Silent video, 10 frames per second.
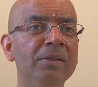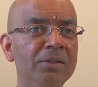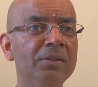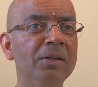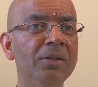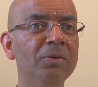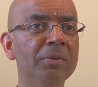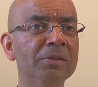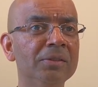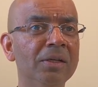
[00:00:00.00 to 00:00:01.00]
Literally, you
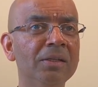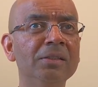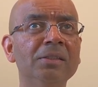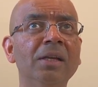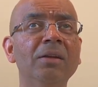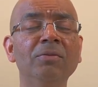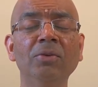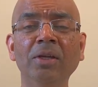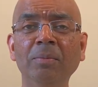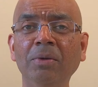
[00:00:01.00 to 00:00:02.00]
must understand, if
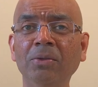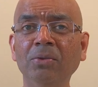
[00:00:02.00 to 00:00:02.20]
you're able